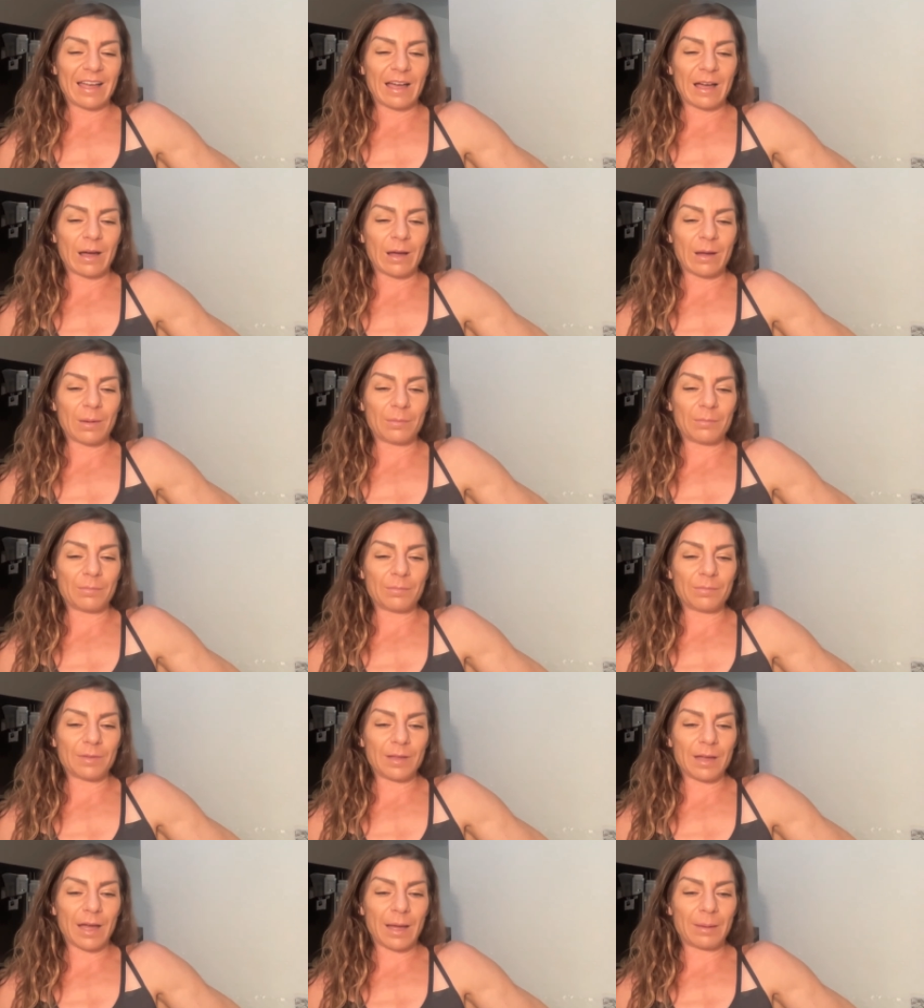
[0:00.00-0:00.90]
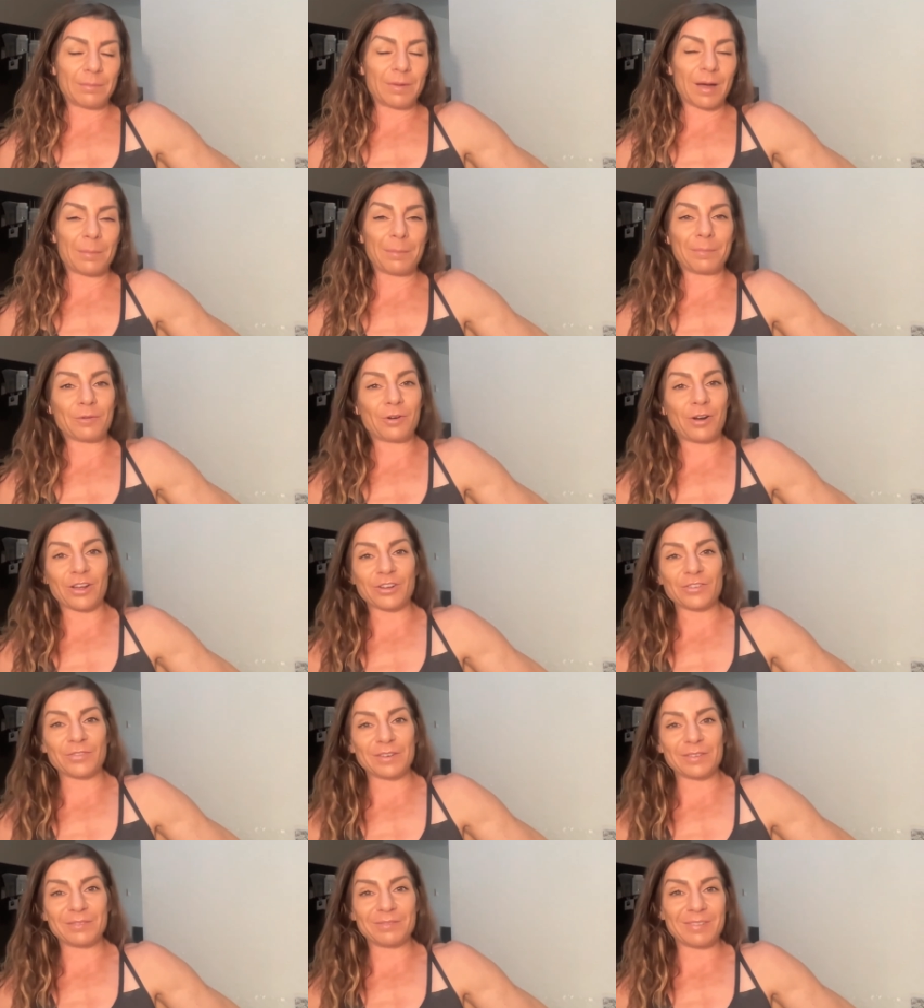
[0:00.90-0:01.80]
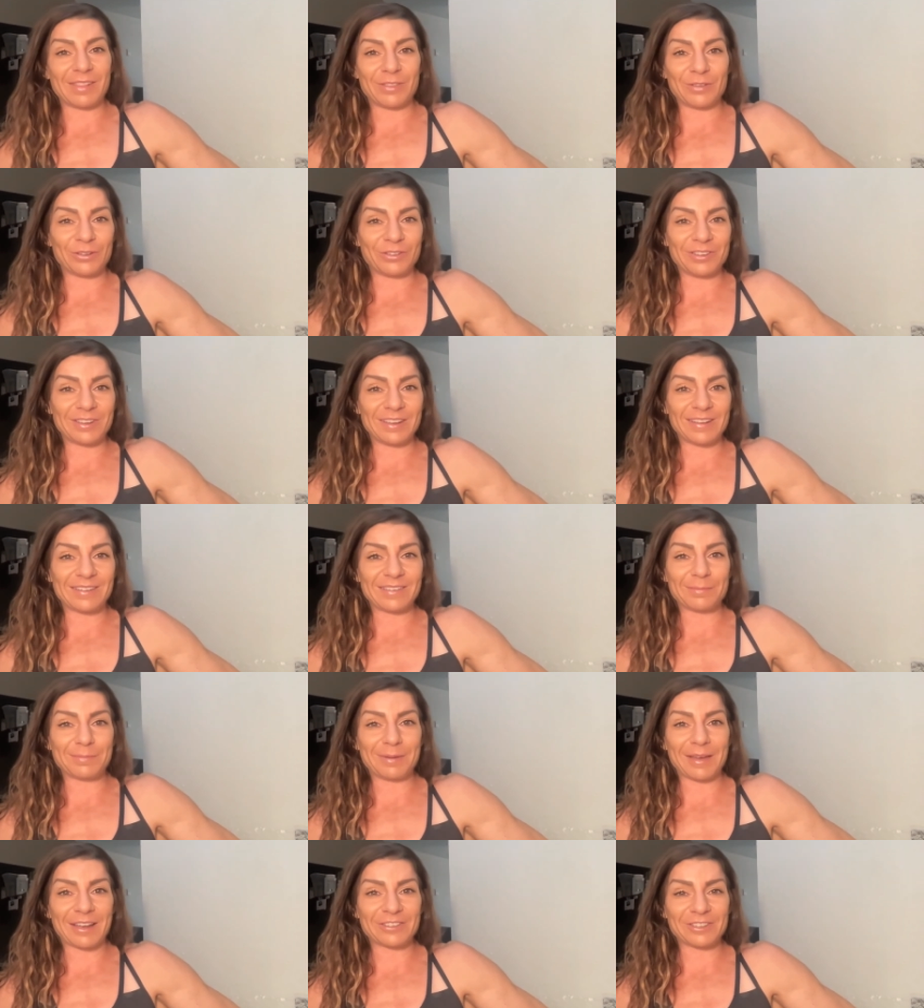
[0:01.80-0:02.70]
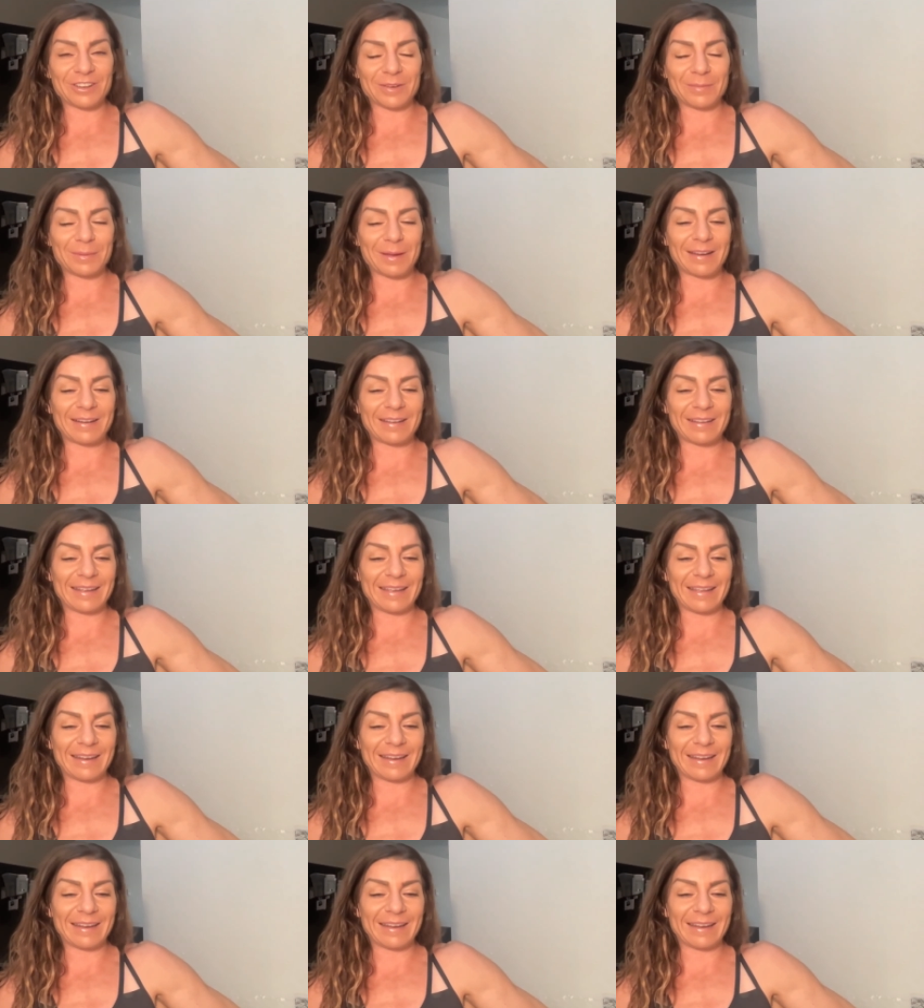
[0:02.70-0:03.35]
um, I'm a CrossFit enthusiast, passionate about it.